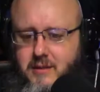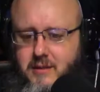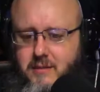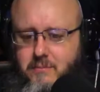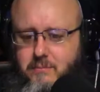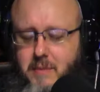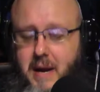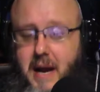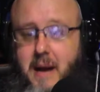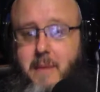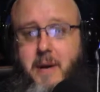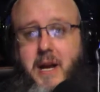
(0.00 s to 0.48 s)

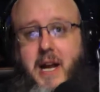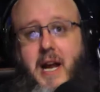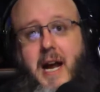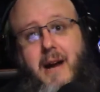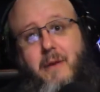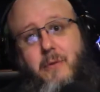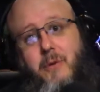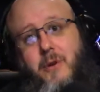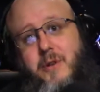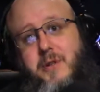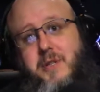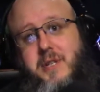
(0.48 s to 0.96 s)
Maybe
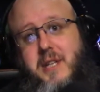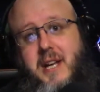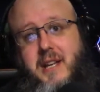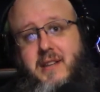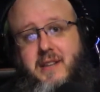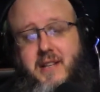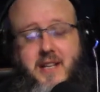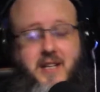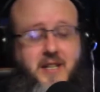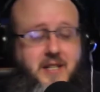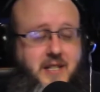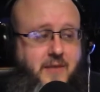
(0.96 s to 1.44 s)
I will say
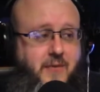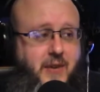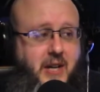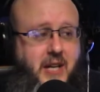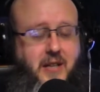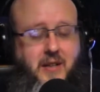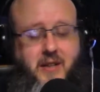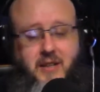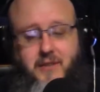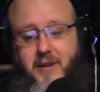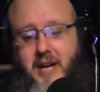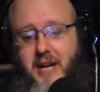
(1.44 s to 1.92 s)
this, if I
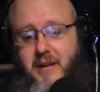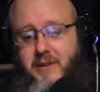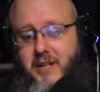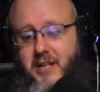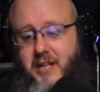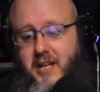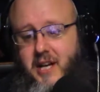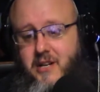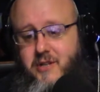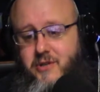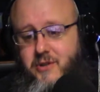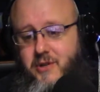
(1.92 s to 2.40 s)
could live out in the
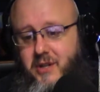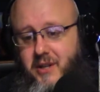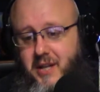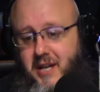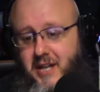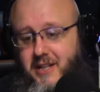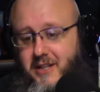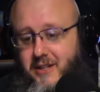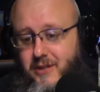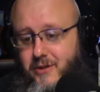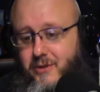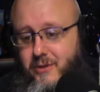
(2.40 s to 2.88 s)
country
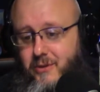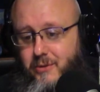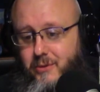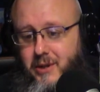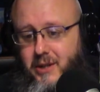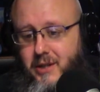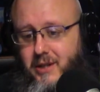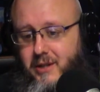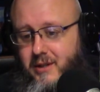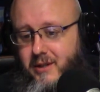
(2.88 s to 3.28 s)
like you,